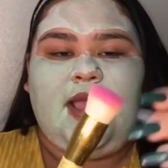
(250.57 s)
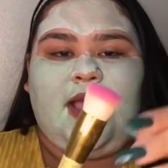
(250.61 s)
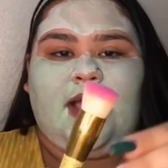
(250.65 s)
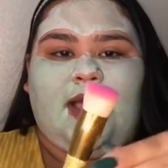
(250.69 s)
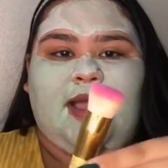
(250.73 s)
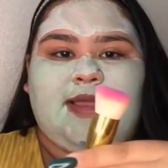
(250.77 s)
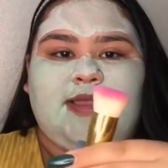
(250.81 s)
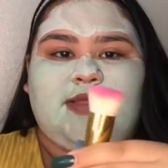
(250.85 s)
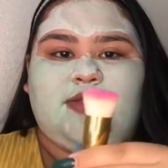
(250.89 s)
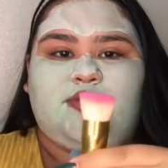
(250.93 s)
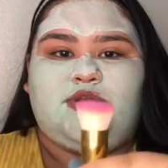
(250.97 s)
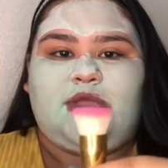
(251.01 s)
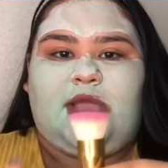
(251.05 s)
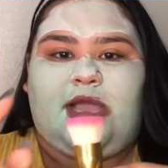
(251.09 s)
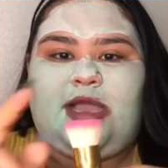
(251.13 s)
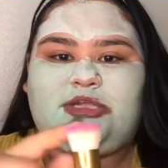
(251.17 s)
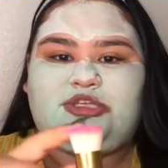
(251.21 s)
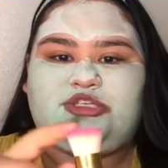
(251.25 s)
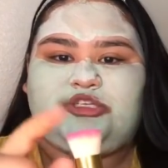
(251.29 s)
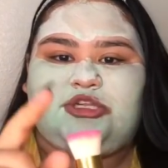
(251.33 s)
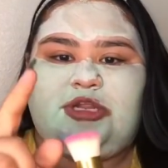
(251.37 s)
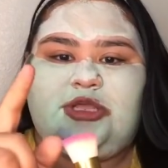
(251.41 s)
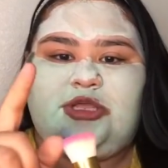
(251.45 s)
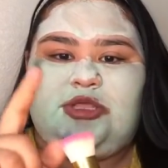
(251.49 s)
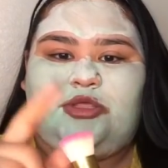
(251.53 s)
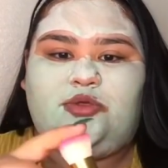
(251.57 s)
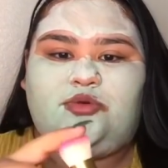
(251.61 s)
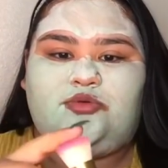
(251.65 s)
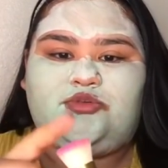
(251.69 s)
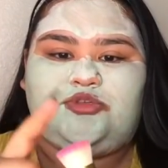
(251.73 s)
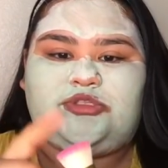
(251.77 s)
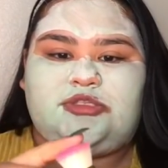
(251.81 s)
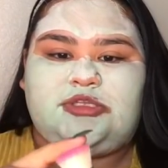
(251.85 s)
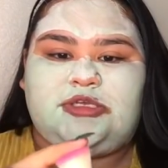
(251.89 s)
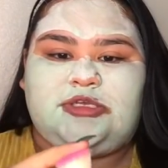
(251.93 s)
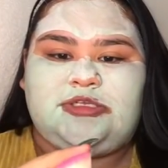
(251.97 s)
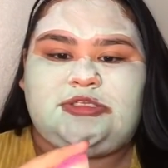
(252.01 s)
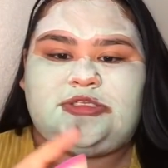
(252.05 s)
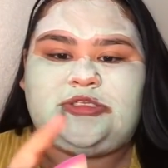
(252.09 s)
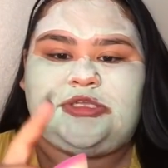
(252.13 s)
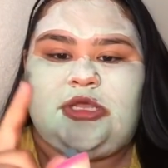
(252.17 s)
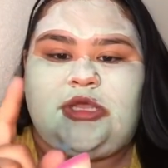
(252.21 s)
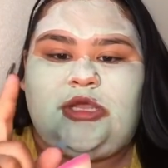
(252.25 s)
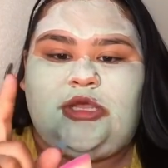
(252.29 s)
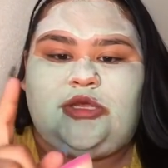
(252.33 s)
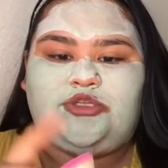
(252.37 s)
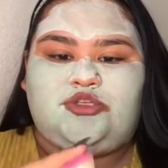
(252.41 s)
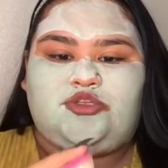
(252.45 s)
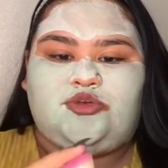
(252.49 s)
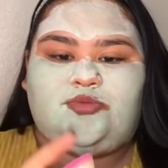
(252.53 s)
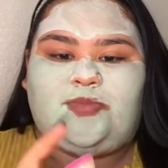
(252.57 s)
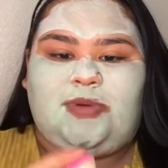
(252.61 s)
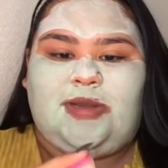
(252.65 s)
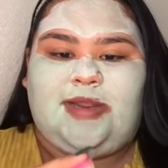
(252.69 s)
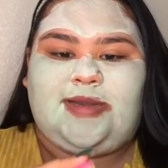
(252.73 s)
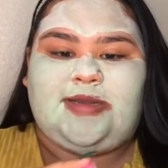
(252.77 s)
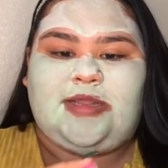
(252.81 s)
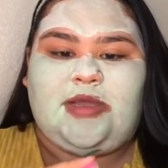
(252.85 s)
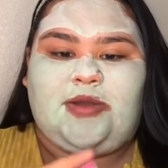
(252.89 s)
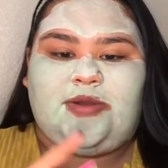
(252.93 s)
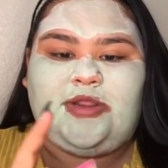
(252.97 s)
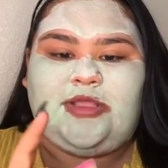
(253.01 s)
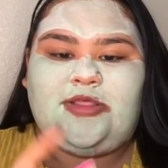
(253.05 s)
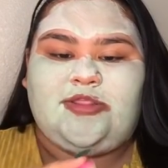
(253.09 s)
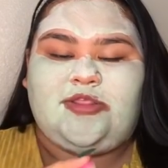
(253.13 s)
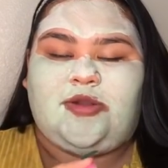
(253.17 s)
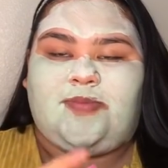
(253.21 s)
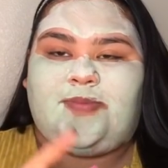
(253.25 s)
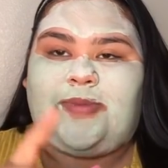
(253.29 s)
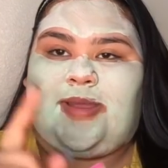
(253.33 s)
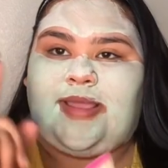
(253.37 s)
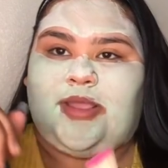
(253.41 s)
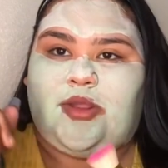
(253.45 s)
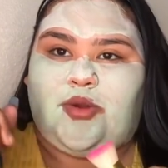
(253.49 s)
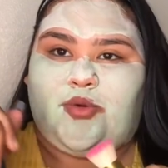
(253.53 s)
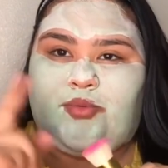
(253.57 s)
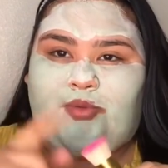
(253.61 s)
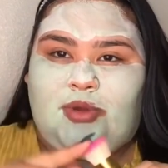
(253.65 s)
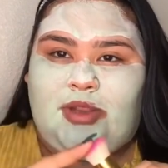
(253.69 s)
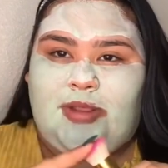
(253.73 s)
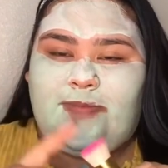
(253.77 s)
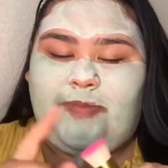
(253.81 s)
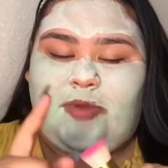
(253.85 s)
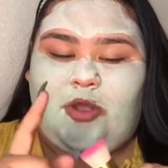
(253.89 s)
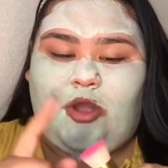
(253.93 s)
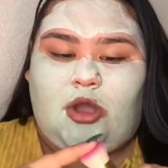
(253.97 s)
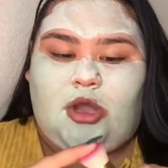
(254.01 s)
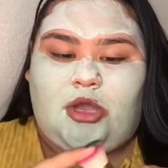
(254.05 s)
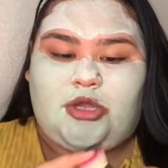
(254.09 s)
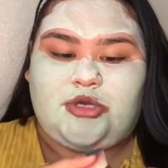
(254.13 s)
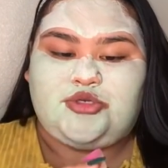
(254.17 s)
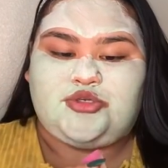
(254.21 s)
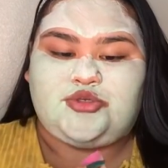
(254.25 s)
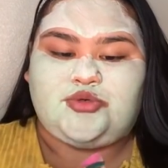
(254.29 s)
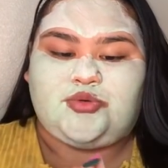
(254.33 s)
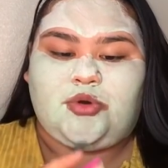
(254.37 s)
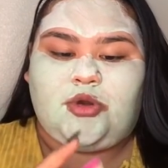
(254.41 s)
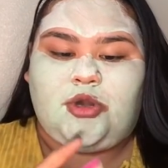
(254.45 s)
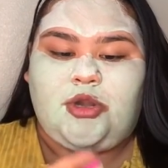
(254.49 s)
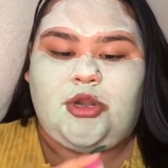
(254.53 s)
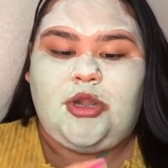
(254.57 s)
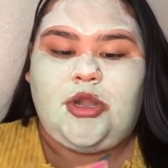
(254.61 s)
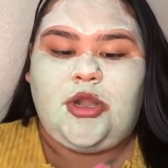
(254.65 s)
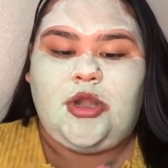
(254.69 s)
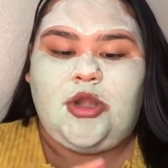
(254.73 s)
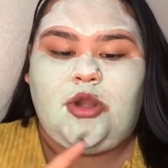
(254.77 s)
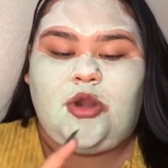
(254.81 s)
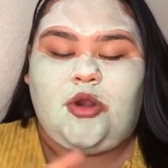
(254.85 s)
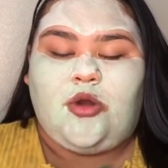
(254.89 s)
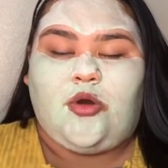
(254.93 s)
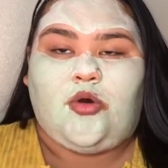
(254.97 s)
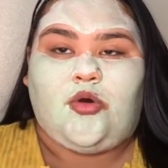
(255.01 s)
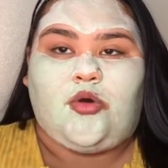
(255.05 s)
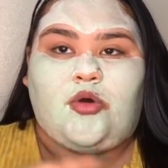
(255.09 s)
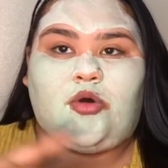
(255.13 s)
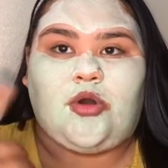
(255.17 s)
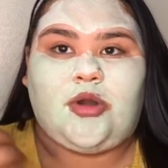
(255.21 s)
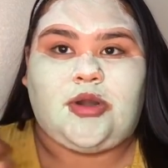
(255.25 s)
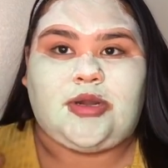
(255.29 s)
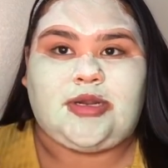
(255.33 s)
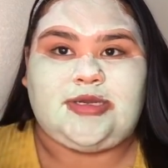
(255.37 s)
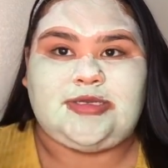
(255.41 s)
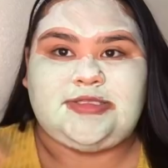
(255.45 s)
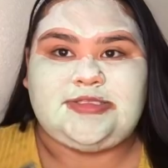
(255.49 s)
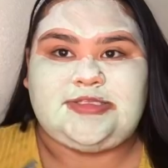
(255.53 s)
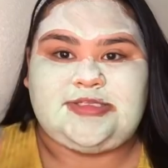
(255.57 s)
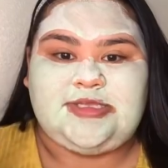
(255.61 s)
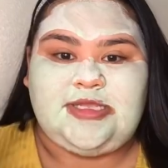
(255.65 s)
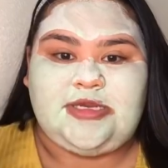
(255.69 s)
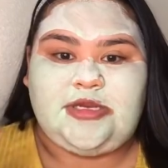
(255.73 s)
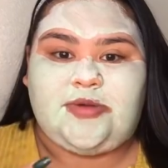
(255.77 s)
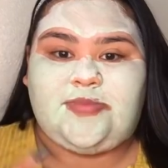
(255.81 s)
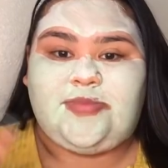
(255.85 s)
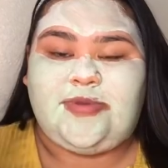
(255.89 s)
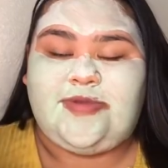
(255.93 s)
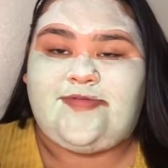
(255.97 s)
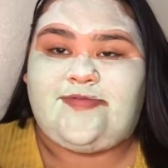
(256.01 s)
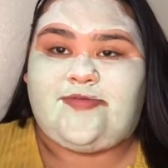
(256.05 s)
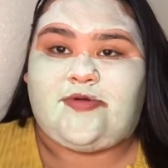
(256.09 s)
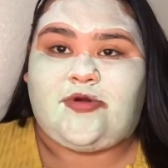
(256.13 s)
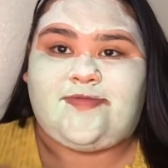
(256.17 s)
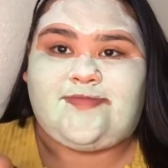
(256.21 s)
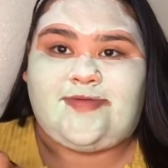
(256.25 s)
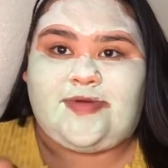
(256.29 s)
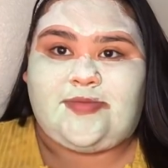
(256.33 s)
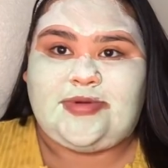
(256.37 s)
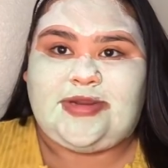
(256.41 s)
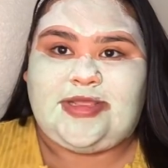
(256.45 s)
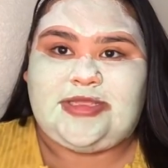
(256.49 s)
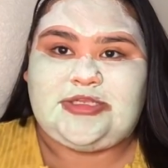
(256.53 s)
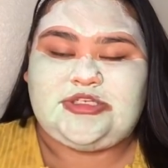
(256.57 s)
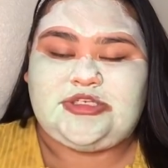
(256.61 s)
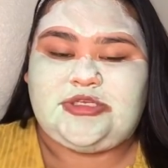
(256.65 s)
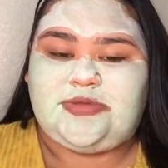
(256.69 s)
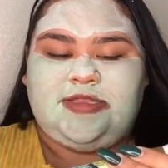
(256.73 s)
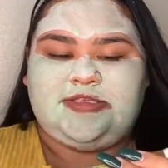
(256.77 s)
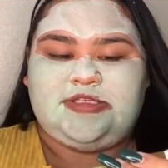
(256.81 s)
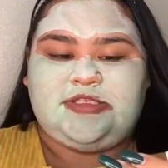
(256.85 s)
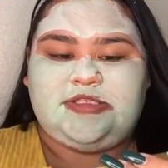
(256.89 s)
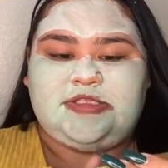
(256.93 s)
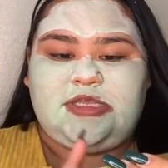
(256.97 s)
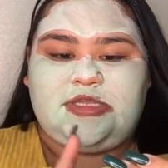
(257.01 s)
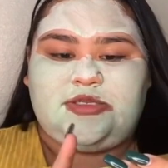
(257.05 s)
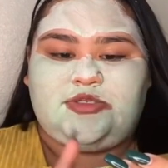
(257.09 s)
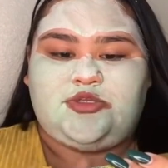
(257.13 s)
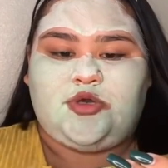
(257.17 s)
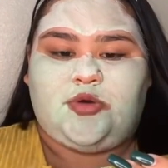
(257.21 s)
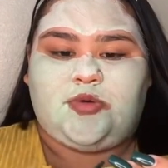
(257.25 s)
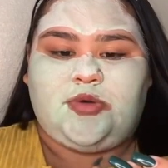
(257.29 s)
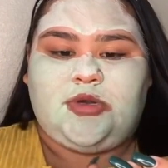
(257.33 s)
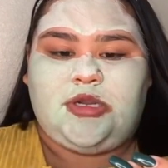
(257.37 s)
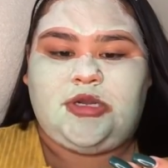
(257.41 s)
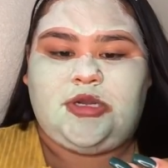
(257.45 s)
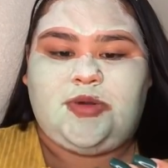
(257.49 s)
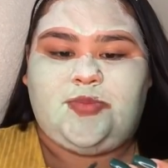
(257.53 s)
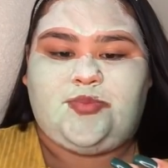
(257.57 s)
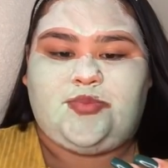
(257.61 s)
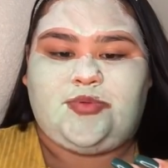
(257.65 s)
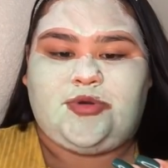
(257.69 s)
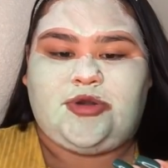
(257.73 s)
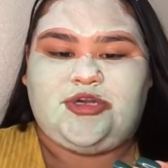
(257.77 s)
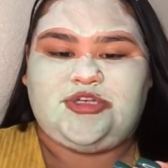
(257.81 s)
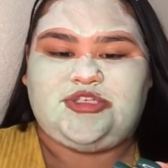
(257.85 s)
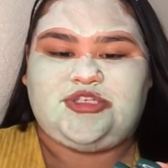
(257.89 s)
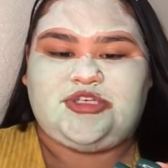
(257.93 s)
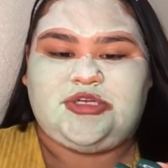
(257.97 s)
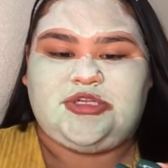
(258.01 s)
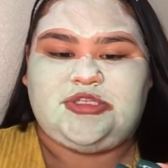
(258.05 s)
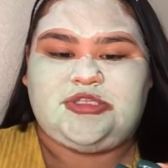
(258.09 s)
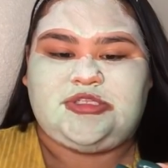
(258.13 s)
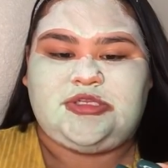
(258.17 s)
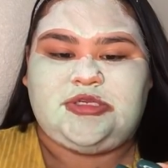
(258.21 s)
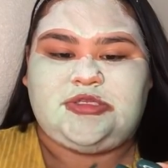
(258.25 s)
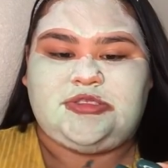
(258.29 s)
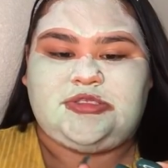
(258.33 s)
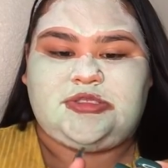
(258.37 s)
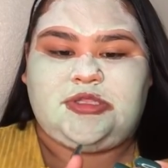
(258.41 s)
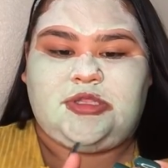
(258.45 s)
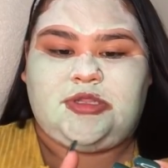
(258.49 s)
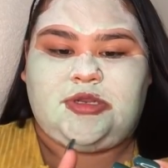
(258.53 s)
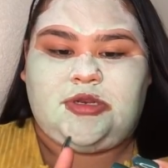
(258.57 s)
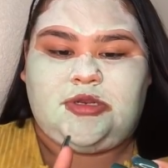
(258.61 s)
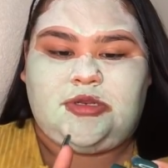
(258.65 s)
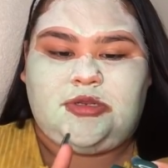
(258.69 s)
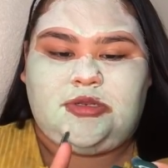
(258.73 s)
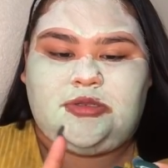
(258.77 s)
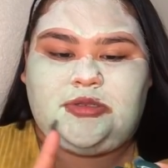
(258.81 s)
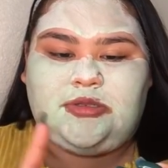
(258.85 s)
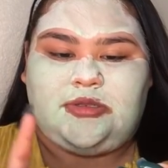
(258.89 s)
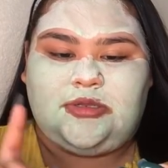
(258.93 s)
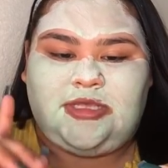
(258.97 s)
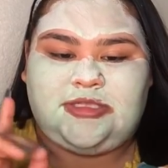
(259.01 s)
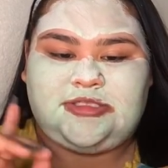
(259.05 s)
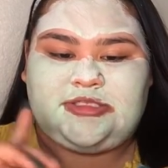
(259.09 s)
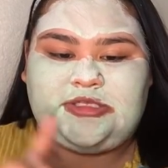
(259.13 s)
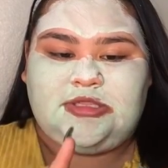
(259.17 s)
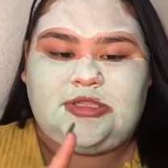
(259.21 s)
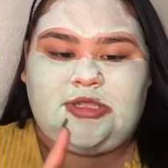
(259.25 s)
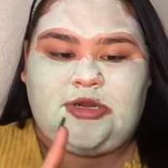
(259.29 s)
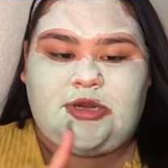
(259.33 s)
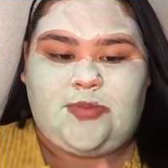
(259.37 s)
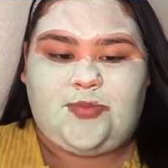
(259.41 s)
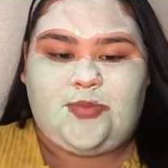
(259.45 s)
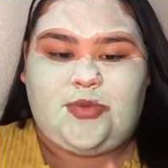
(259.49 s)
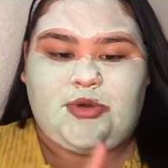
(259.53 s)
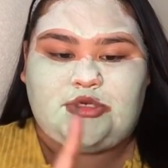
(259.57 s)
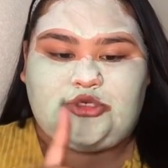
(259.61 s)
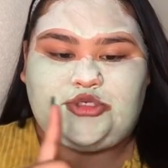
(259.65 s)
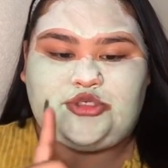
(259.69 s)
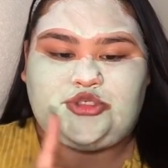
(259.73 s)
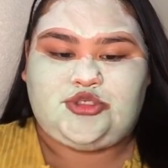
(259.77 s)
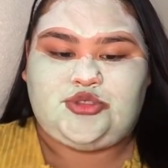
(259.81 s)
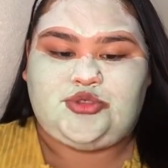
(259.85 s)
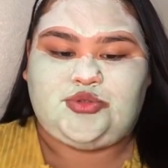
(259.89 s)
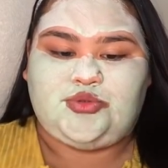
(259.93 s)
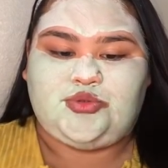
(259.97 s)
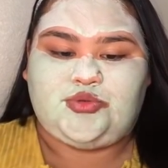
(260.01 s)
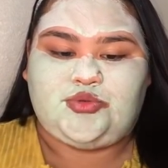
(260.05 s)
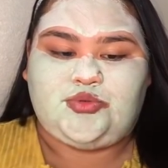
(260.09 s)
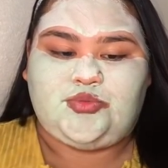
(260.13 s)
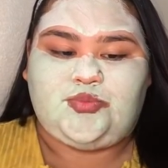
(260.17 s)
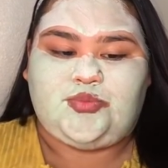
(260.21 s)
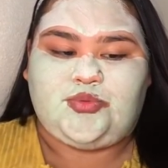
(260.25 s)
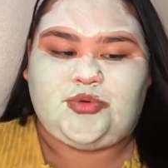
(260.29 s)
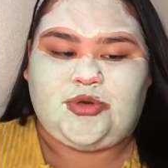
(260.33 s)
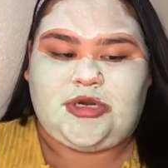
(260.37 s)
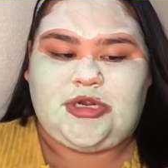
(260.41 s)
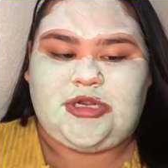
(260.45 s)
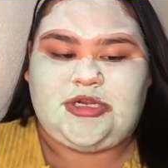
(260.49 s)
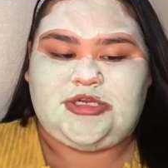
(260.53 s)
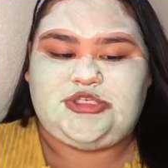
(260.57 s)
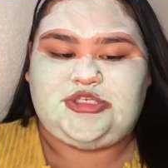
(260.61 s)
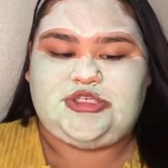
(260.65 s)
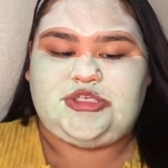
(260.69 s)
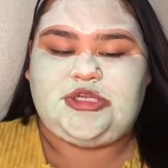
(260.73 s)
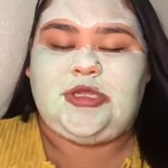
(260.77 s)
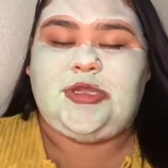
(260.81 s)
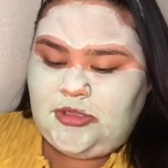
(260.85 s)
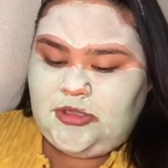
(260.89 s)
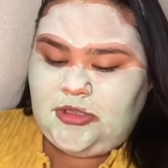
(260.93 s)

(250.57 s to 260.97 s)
I actually use this to blend out either my cream contour or concealer before foundation. This is a Docolor brush and it's in the number 2 brush.